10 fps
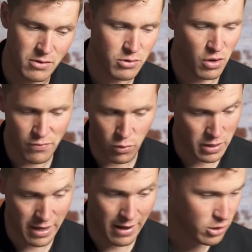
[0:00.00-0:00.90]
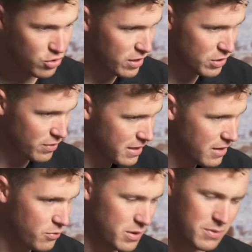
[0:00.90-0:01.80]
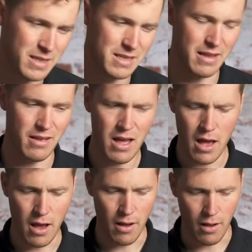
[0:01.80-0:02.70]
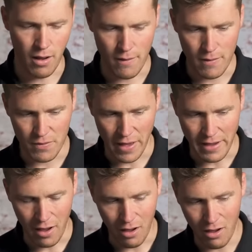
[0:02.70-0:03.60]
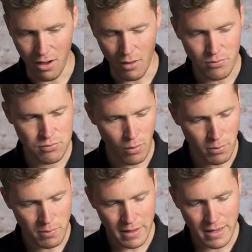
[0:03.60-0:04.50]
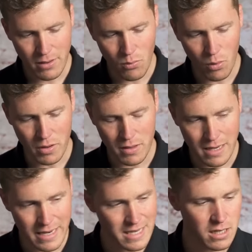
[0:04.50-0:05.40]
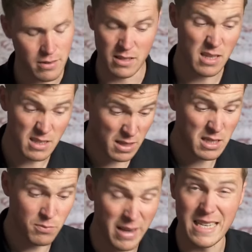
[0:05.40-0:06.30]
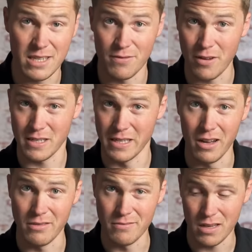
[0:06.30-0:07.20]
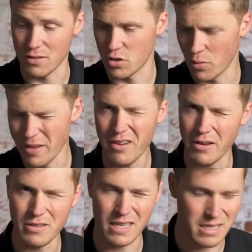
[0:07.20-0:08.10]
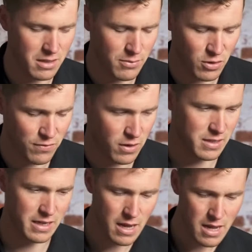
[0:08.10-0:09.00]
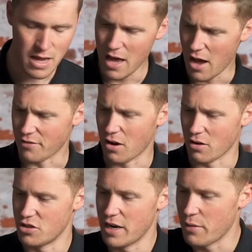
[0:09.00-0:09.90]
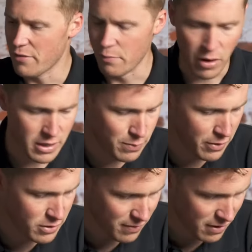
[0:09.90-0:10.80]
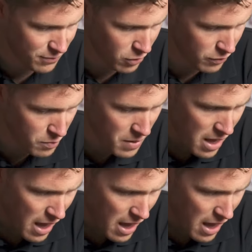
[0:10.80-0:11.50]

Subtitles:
They're also 48-hour stress relieved, which means that they are probably one of the least, this is my least fussy gun, that's for sure. I mean, 30-06 isn't the most fussy of cartridge anyway, from my experience. I've had a few of them.